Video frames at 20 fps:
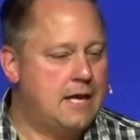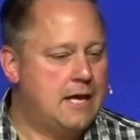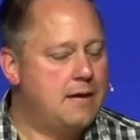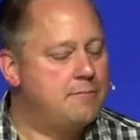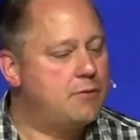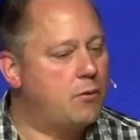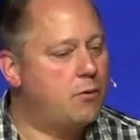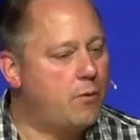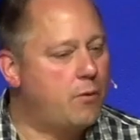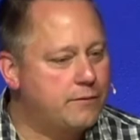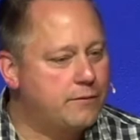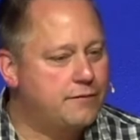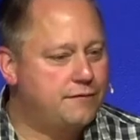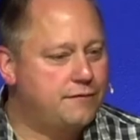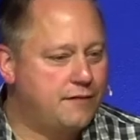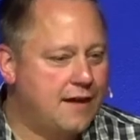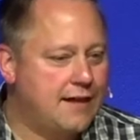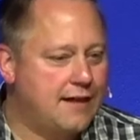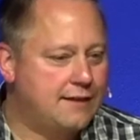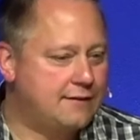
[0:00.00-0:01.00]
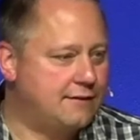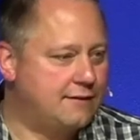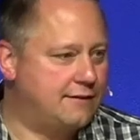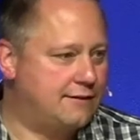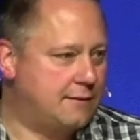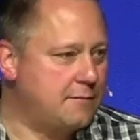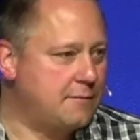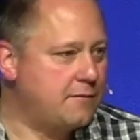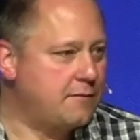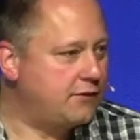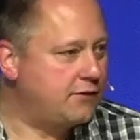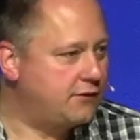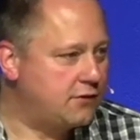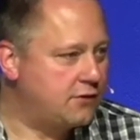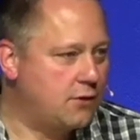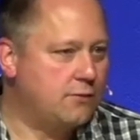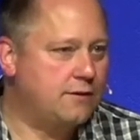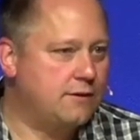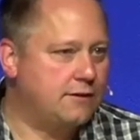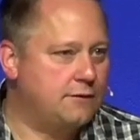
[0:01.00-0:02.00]
But what we find, and some of us
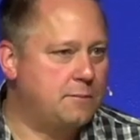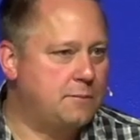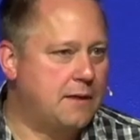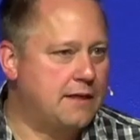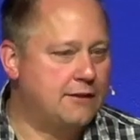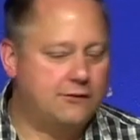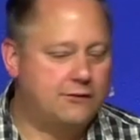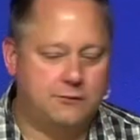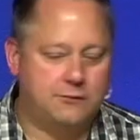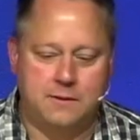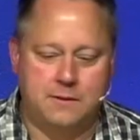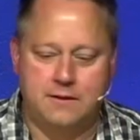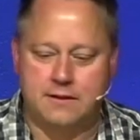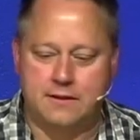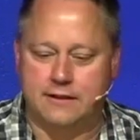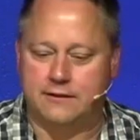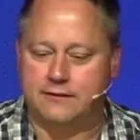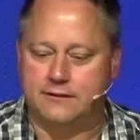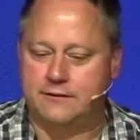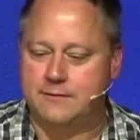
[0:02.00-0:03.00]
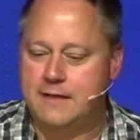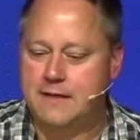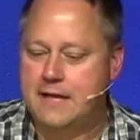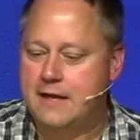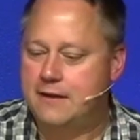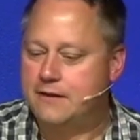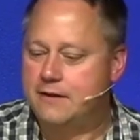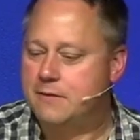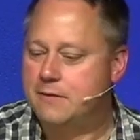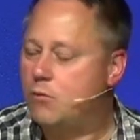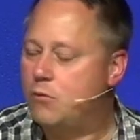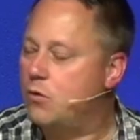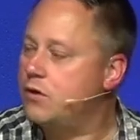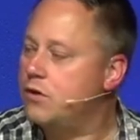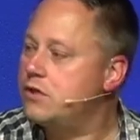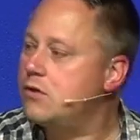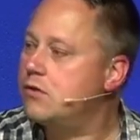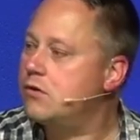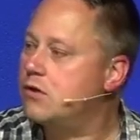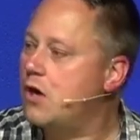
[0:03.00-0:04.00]
know this by experience, the more
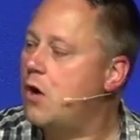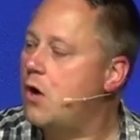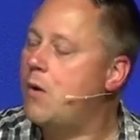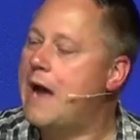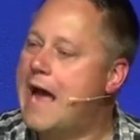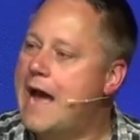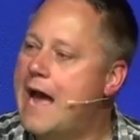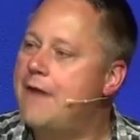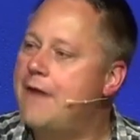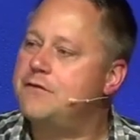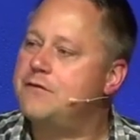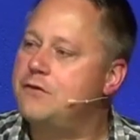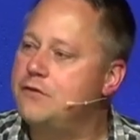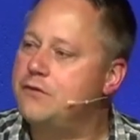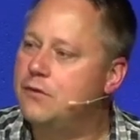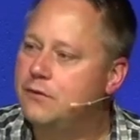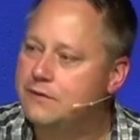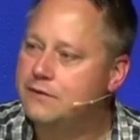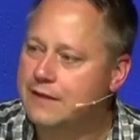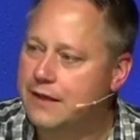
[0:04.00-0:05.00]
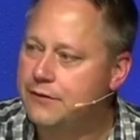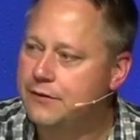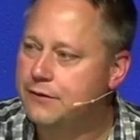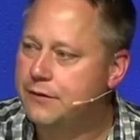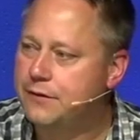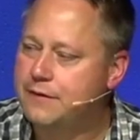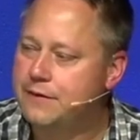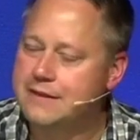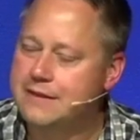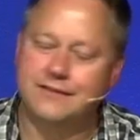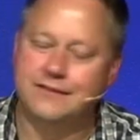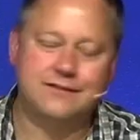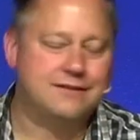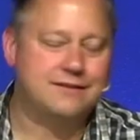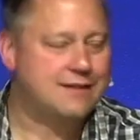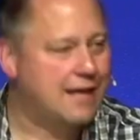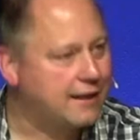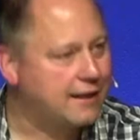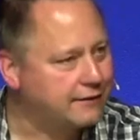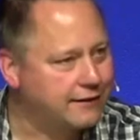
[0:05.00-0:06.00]
you go after those other things,
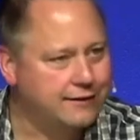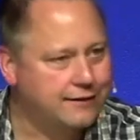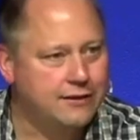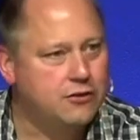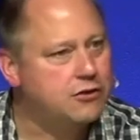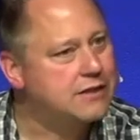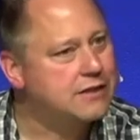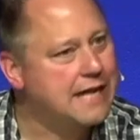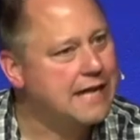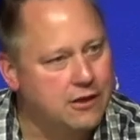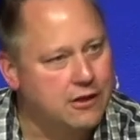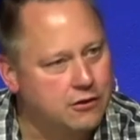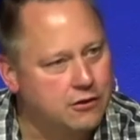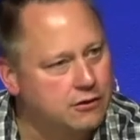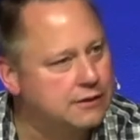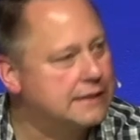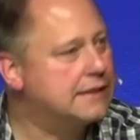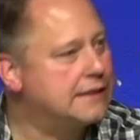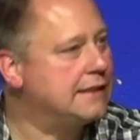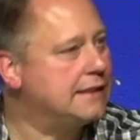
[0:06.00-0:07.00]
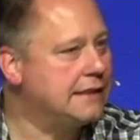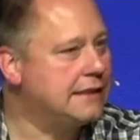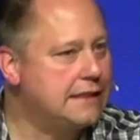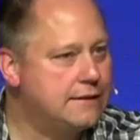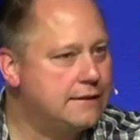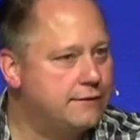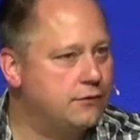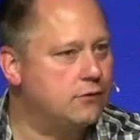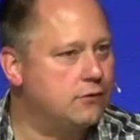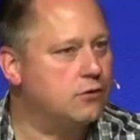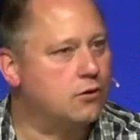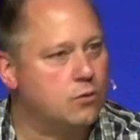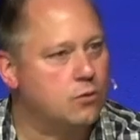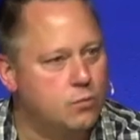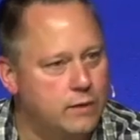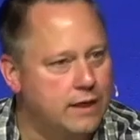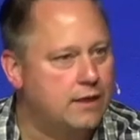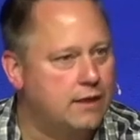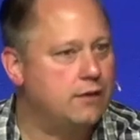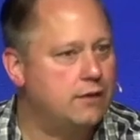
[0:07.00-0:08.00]
not that they're inherently evil or
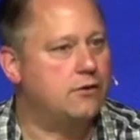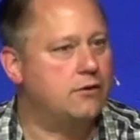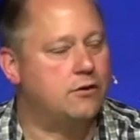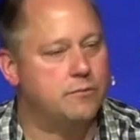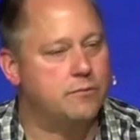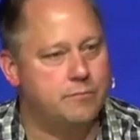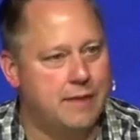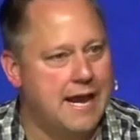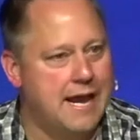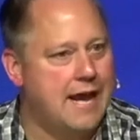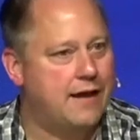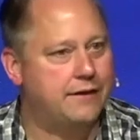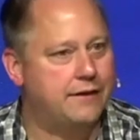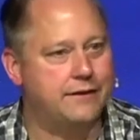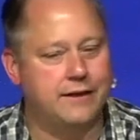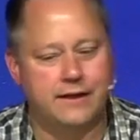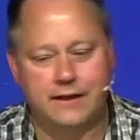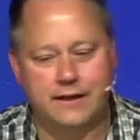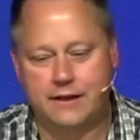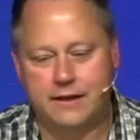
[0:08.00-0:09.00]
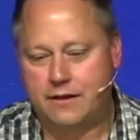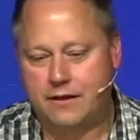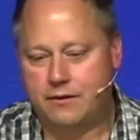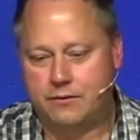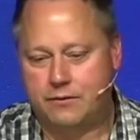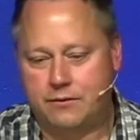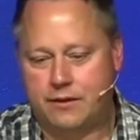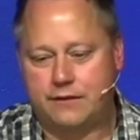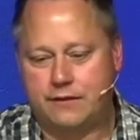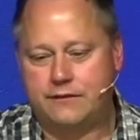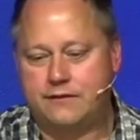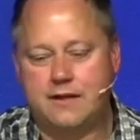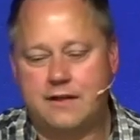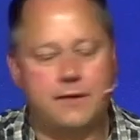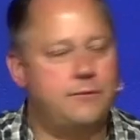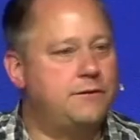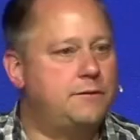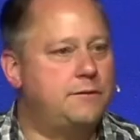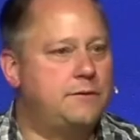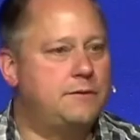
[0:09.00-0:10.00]
wicked or bad, that's not
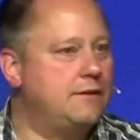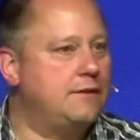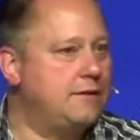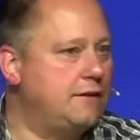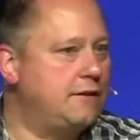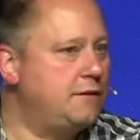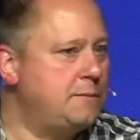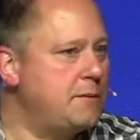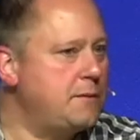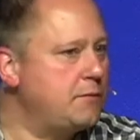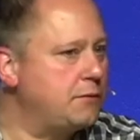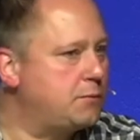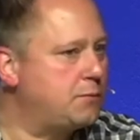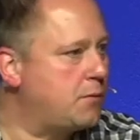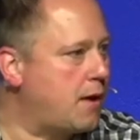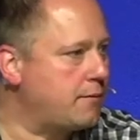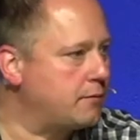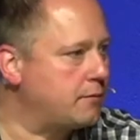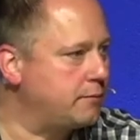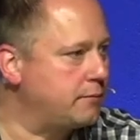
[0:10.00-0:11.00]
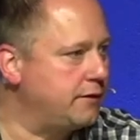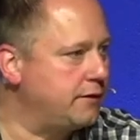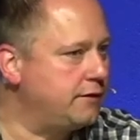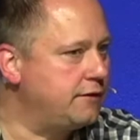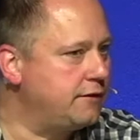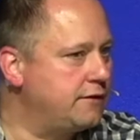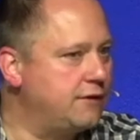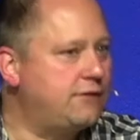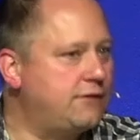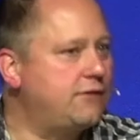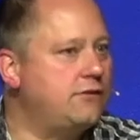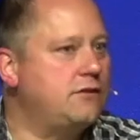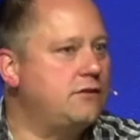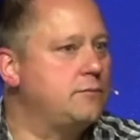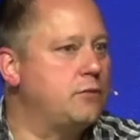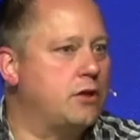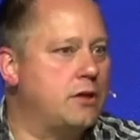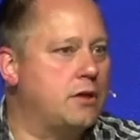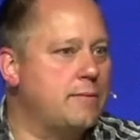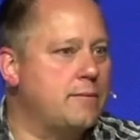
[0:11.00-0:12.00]
what these people's problem is. This isn't a
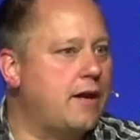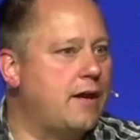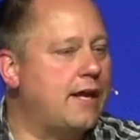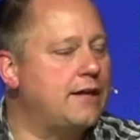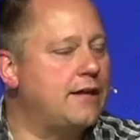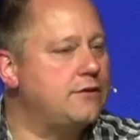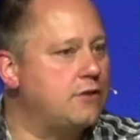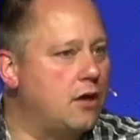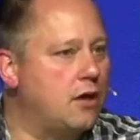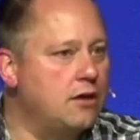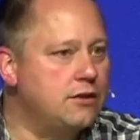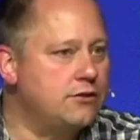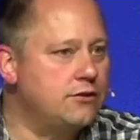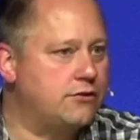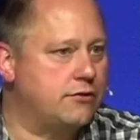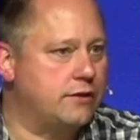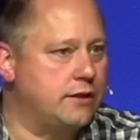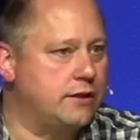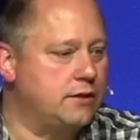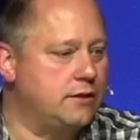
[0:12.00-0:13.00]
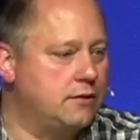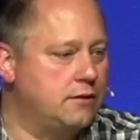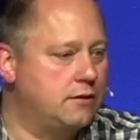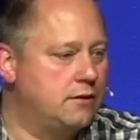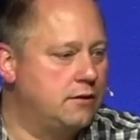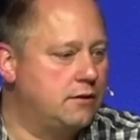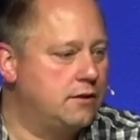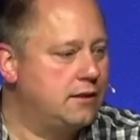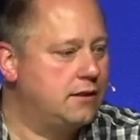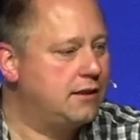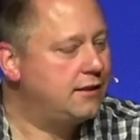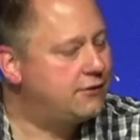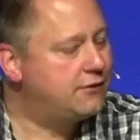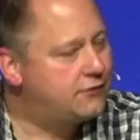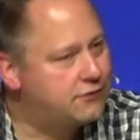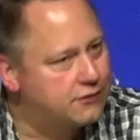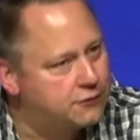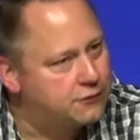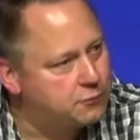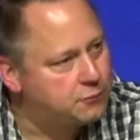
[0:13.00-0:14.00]
book about idolatry, it's
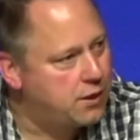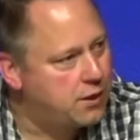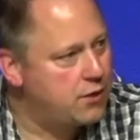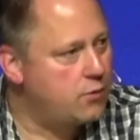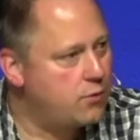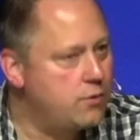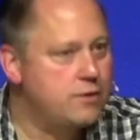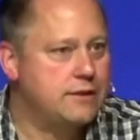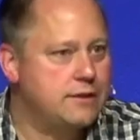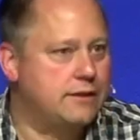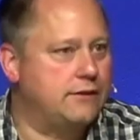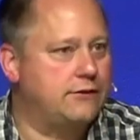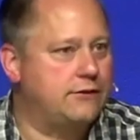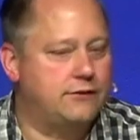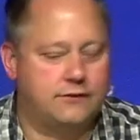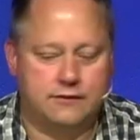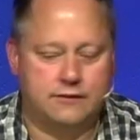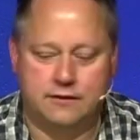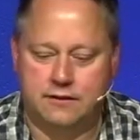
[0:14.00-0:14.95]
just priorities.